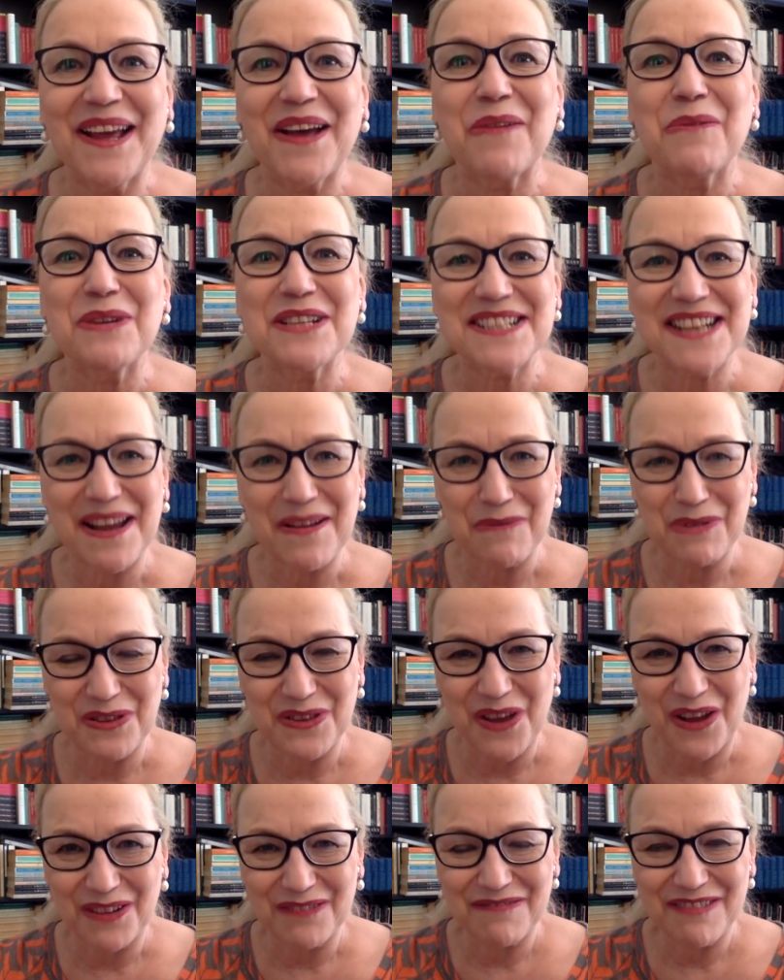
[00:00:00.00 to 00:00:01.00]
We stay with
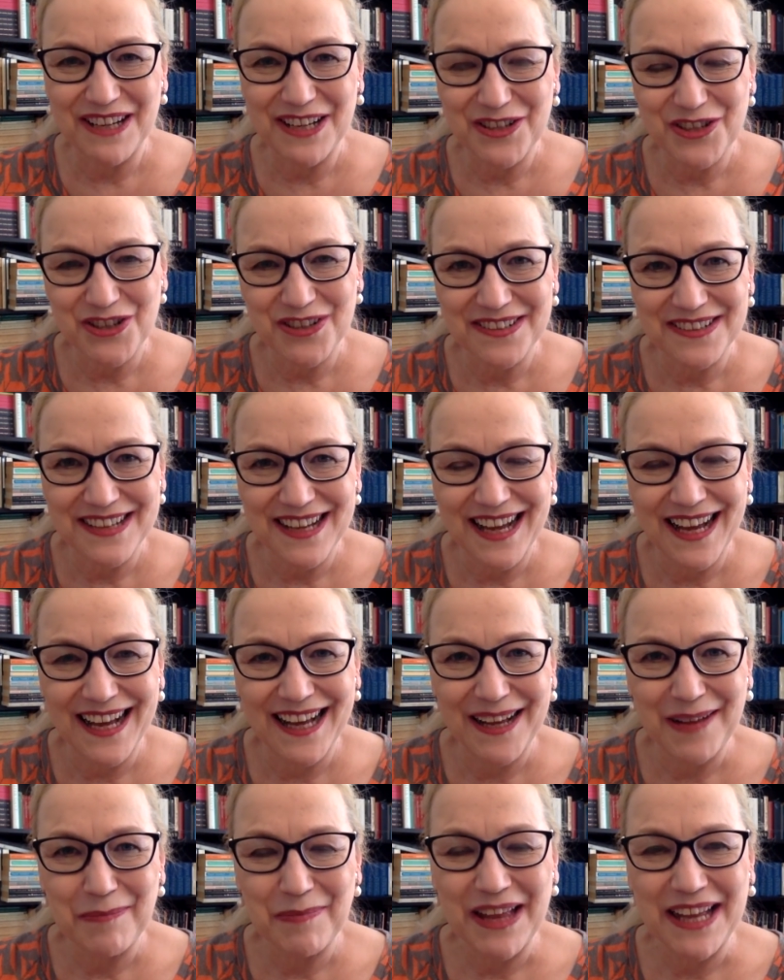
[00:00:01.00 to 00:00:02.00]
nonfiction,
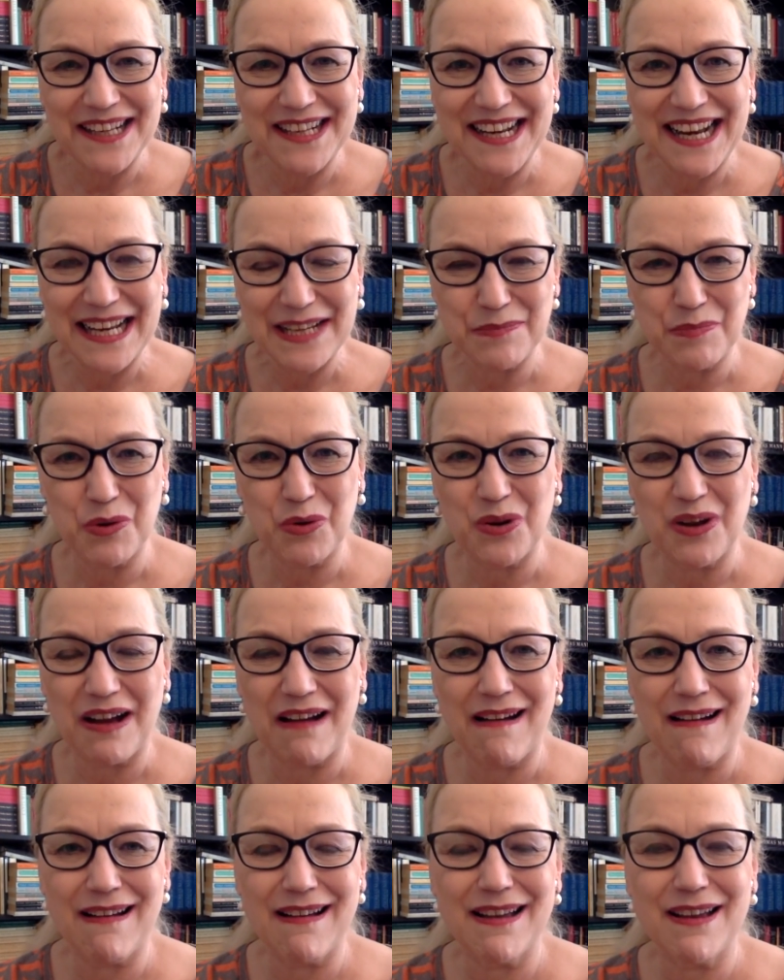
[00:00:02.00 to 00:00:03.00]
and the next book
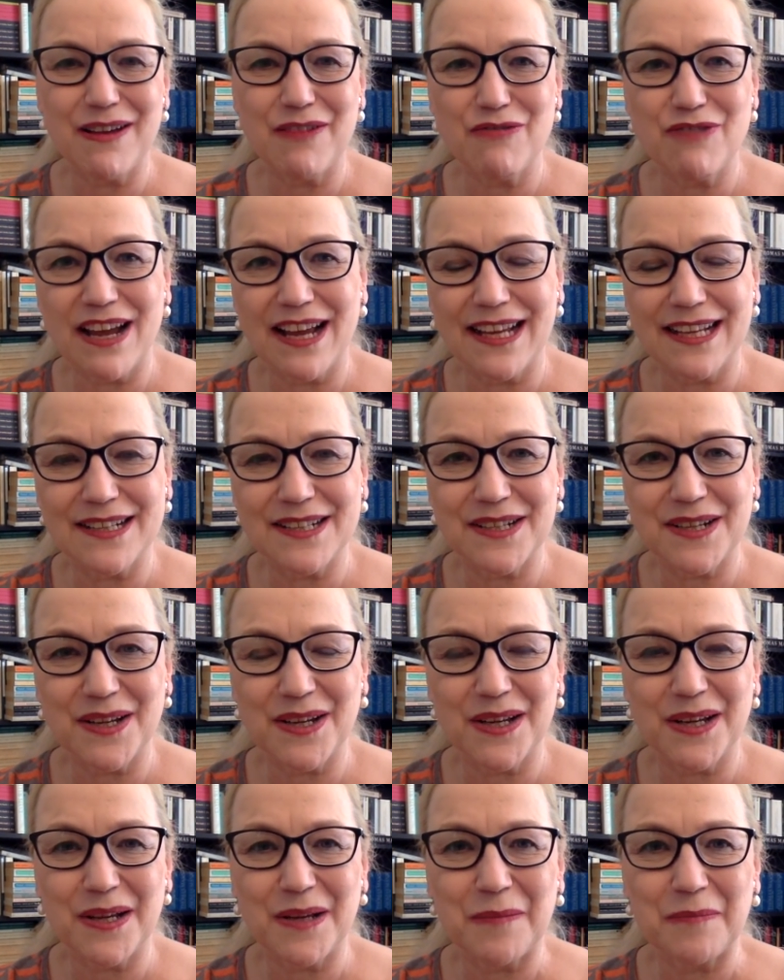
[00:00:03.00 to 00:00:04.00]
I read
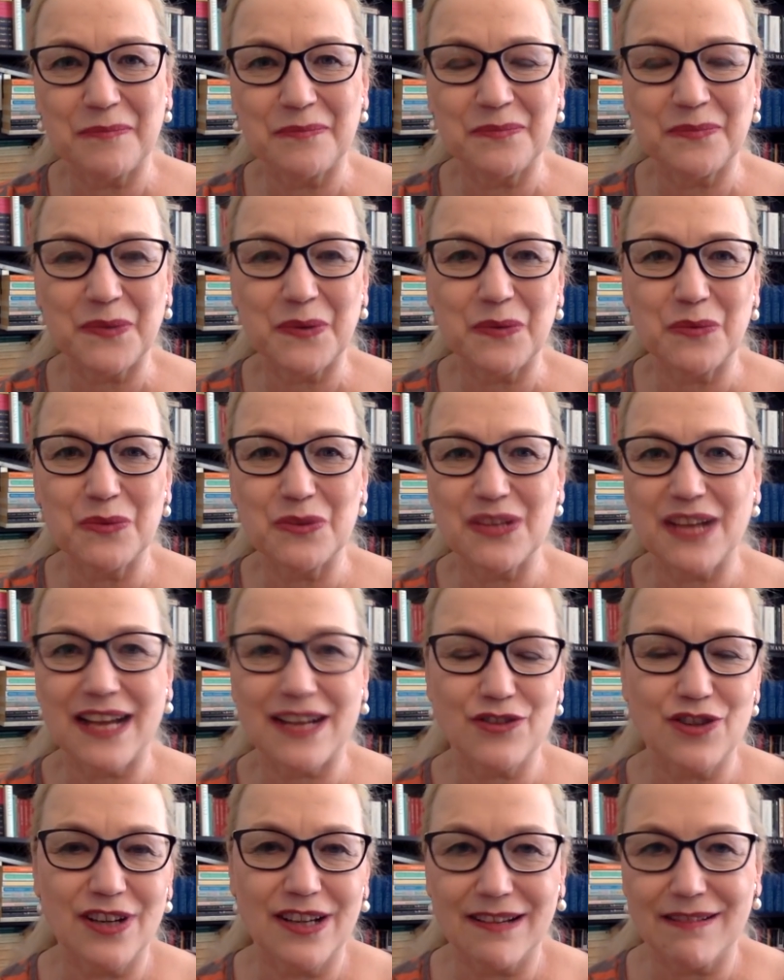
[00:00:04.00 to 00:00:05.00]
was
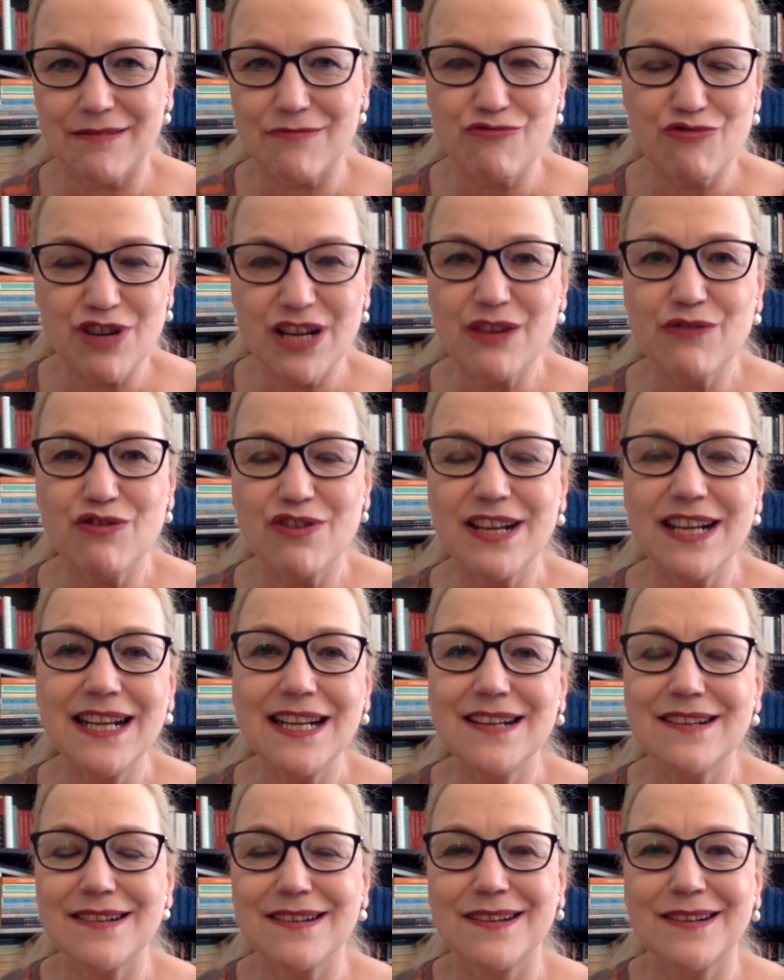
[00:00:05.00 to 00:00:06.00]
actually a
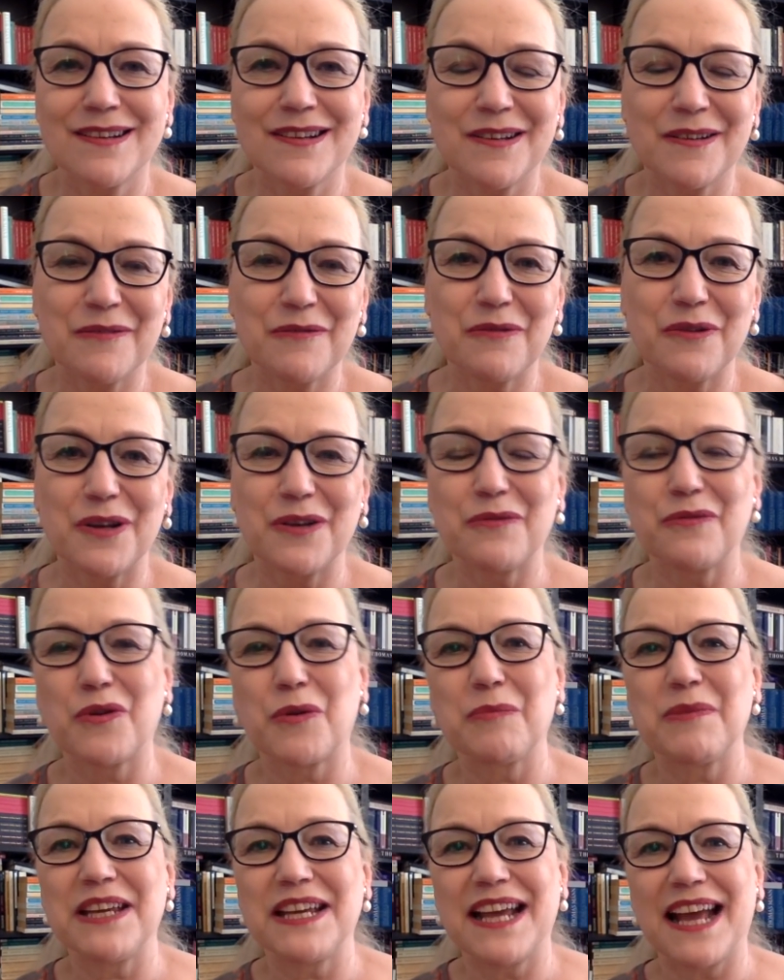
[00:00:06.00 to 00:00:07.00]
reread for
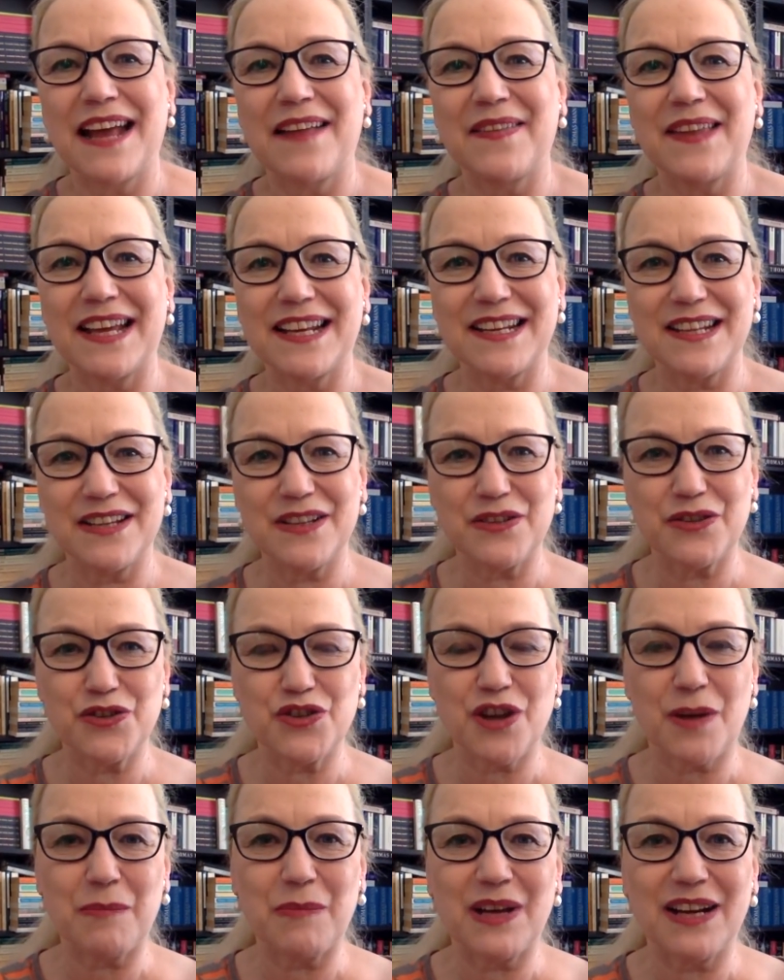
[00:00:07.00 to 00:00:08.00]
me, and that is
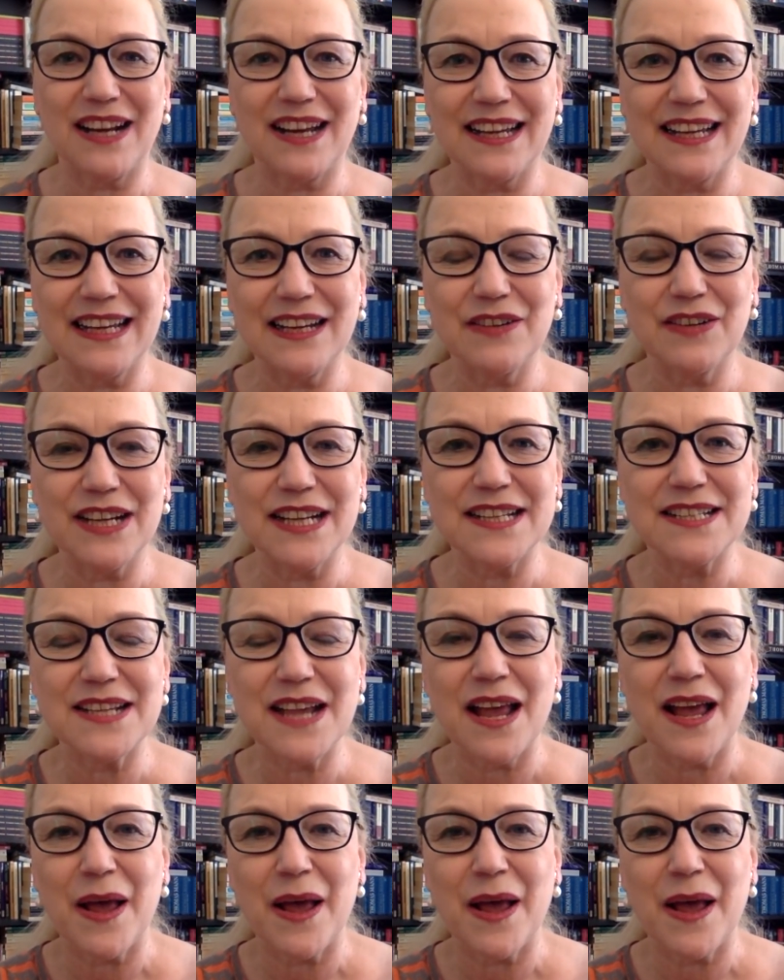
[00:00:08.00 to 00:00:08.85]
Jhumpa Lahiri's